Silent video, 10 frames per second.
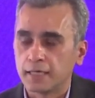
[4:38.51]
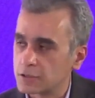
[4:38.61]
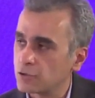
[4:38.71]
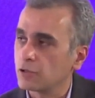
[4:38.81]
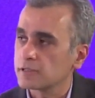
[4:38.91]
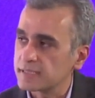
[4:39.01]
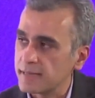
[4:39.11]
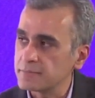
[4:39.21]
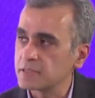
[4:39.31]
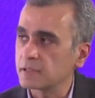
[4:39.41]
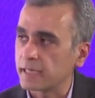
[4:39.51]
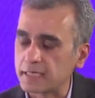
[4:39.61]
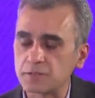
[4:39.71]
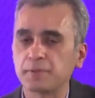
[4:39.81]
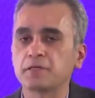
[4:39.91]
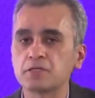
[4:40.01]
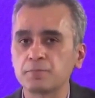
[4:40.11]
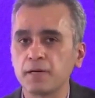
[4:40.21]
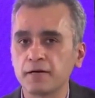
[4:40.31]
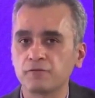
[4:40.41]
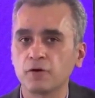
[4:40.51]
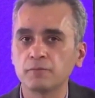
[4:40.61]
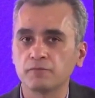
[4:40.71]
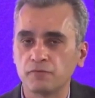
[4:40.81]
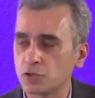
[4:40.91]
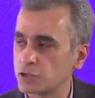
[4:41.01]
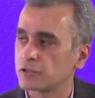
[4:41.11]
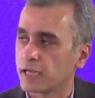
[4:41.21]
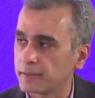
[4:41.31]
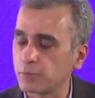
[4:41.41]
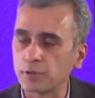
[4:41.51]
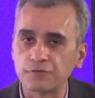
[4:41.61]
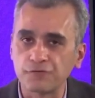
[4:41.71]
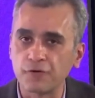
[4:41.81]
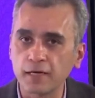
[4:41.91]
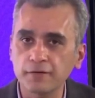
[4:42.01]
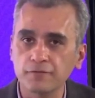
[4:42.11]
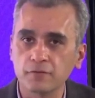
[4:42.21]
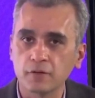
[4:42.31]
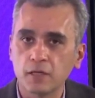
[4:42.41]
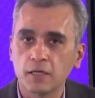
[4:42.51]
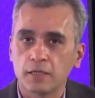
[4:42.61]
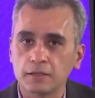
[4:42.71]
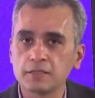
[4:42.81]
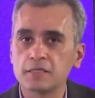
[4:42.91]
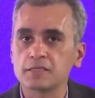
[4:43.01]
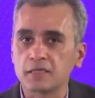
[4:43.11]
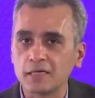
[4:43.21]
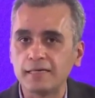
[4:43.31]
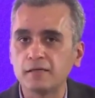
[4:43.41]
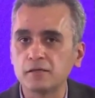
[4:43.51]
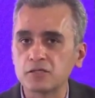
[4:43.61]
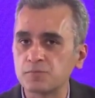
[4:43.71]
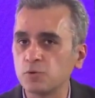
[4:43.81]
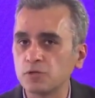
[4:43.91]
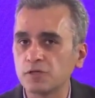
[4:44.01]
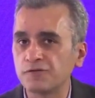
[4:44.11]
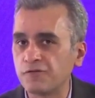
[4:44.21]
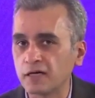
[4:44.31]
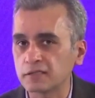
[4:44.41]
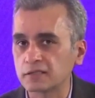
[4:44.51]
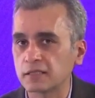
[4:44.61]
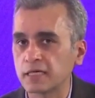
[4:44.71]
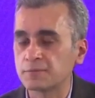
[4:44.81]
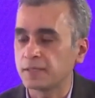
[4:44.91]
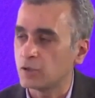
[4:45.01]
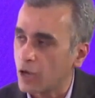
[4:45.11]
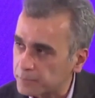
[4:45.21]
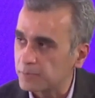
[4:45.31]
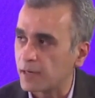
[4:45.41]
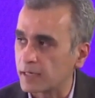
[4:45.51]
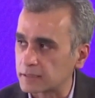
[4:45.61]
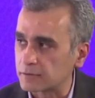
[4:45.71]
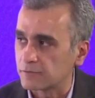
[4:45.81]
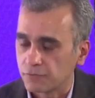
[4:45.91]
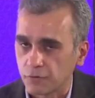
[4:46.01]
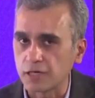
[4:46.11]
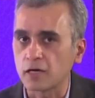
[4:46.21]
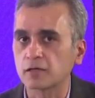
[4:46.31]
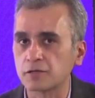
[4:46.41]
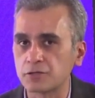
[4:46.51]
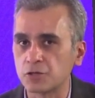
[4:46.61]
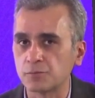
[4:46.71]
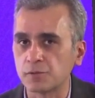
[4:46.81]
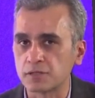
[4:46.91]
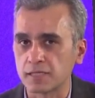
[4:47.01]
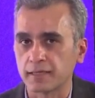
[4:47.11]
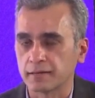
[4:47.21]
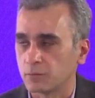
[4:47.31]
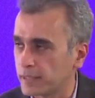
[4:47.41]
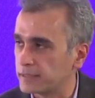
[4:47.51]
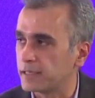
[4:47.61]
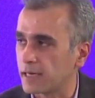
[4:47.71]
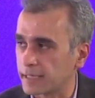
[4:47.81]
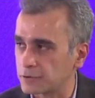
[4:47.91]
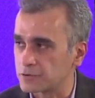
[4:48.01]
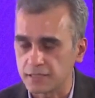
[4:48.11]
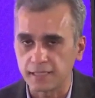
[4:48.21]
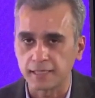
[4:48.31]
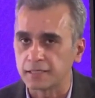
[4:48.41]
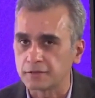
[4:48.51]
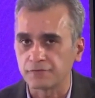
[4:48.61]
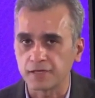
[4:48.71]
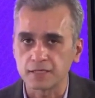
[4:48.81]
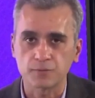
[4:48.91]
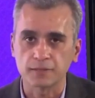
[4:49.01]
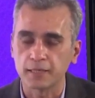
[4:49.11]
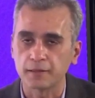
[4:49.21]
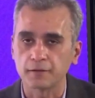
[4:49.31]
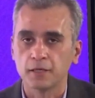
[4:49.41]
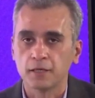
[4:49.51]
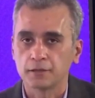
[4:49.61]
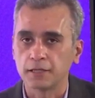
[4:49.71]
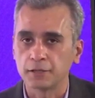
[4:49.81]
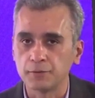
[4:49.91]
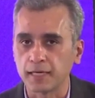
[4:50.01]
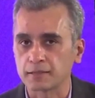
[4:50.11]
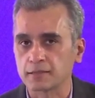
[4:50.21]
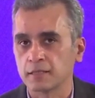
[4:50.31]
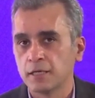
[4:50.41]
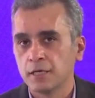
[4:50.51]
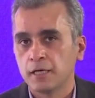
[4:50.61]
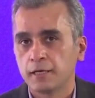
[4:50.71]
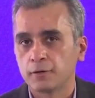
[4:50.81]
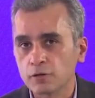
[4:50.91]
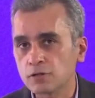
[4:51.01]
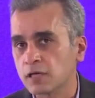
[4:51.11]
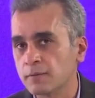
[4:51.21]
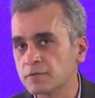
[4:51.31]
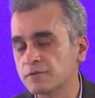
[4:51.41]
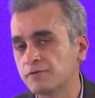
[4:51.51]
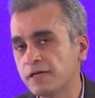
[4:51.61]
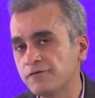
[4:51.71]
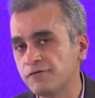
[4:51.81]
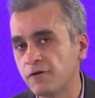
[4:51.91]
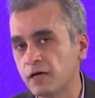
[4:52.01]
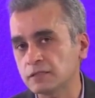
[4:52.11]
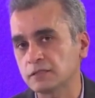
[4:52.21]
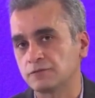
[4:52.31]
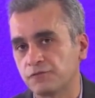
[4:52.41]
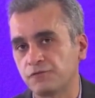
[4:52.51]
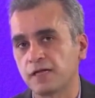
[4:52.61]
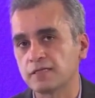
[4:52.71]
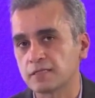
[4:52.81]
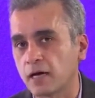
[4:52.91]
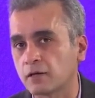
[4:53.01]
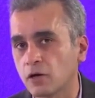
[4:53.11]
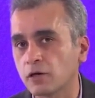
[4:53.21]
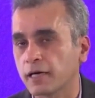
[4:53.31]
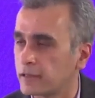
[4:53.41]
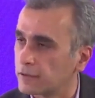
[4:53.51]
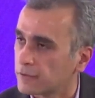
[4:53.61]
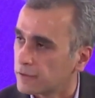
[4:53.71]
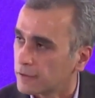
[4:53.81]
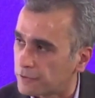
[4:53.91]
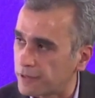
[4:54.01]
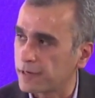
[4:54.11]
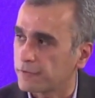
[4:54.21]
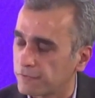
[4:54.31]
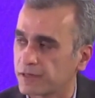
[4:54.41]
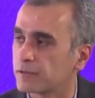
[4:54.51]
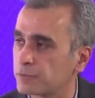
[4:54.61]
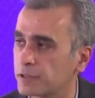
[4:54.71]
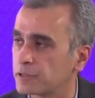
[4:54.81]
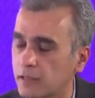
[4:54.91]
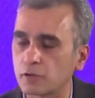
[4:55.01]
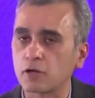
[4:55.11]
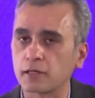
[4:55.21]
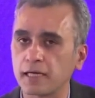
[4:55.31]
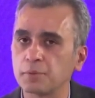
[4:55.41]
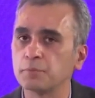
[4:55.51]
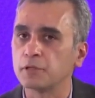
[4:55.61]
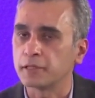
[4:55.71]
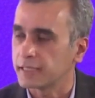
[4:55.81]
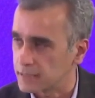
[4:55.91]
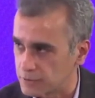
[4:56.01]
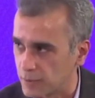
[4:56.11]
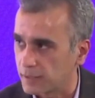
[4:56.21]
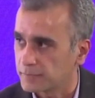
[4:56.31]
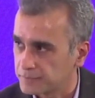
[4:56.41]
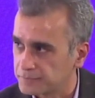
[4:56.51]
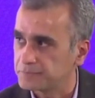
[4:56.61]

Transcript: It's called the Samsung Experience Platform version 9.5. This is cleaner, smoother, faster, and has been optimized for young consumers and the way they like to see and interface with their UX. It also comes with a very fast face unlock and a rear fingerprint unlock capability as well.